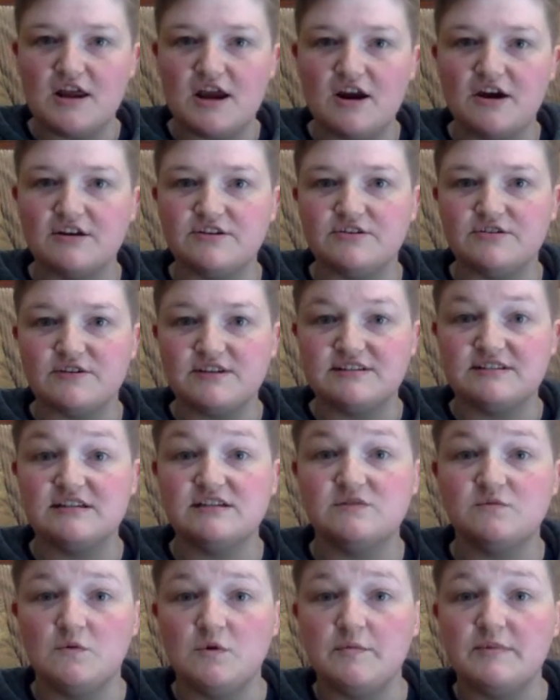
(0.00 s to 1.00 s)

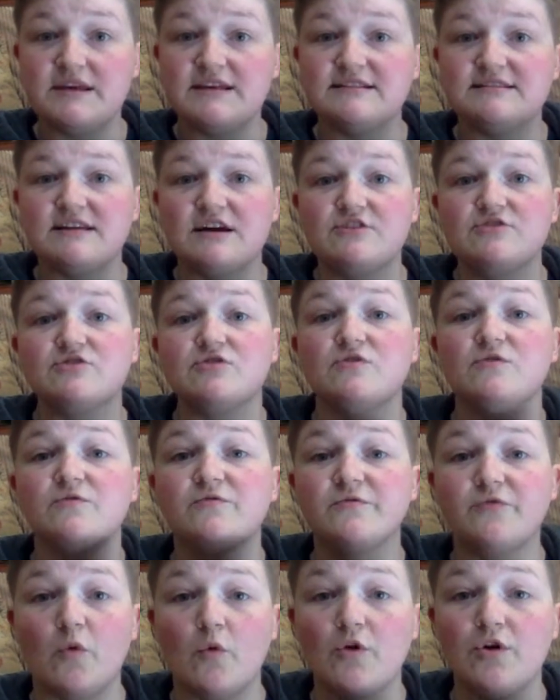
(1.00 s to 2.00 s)
characteristics will be essential
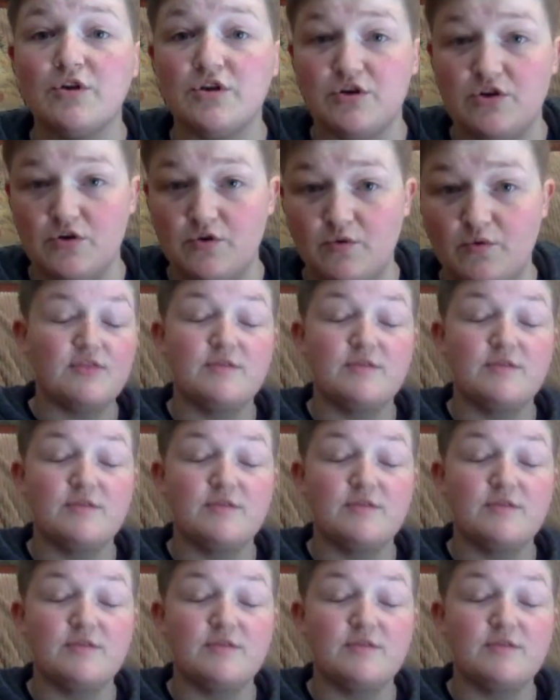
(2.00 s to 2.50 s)
for you.